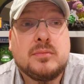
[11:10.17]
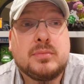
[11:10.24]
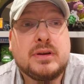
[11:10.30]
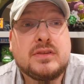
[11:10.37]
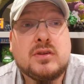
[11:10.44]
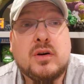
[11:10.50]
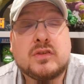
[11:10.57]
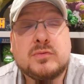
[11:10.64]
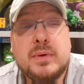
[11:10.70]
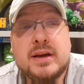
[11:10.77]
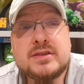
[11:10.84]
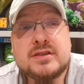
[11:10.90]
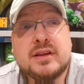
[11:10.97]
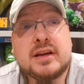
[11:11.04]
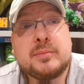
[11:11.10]
Please Hulk
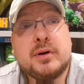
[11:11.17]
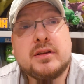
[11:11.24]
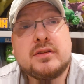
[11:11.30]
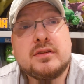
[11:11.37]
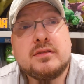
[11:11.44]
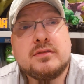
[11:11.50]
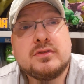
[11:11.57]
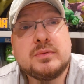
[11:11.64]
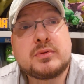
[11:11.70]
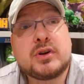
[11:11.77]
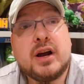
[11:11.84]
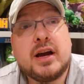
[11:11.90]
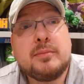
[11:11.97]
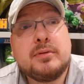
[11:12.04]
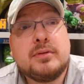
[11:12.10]
smash the like button,
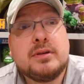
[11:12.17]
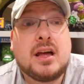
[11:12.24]
subscribe.